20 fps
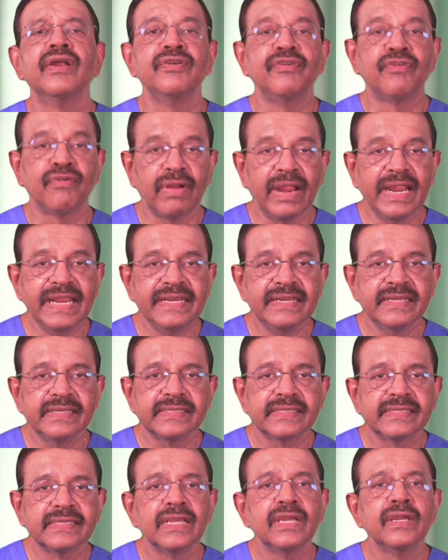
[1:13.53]

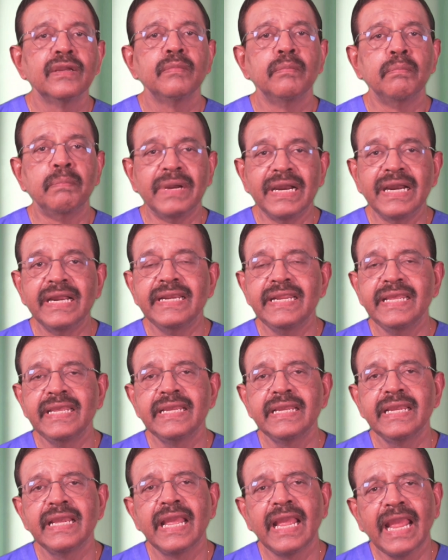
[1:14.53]
dryness,
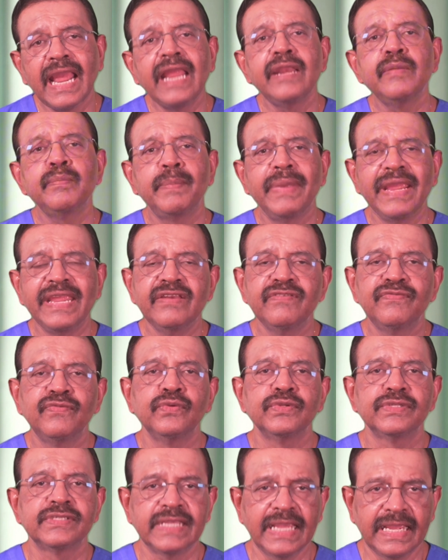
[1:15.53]
burning, and
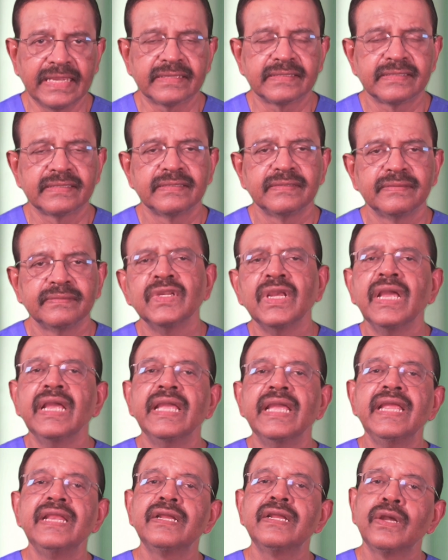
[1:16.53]
painful sex.
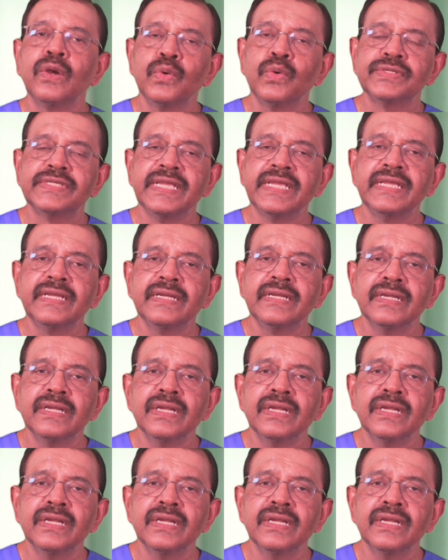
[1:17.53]
In closing,